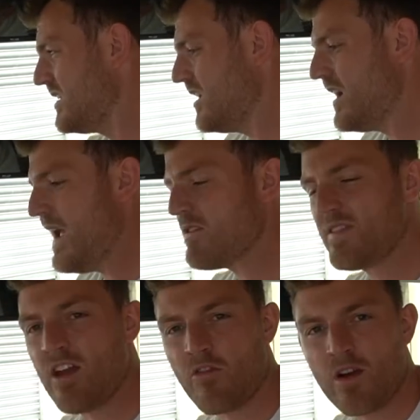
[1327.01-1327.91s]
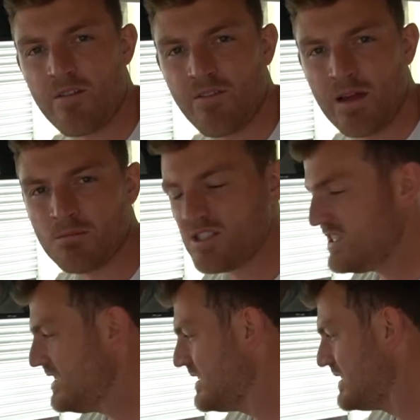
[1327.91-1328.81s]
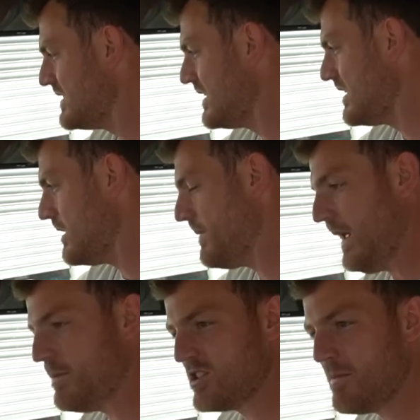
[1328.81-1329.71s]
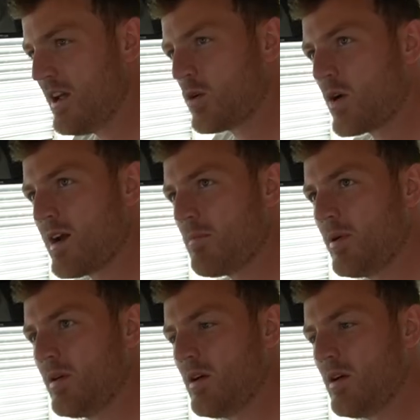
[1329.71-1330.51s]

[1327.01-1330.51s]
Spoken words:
Everything's very flimsy, the paper's a bit crap,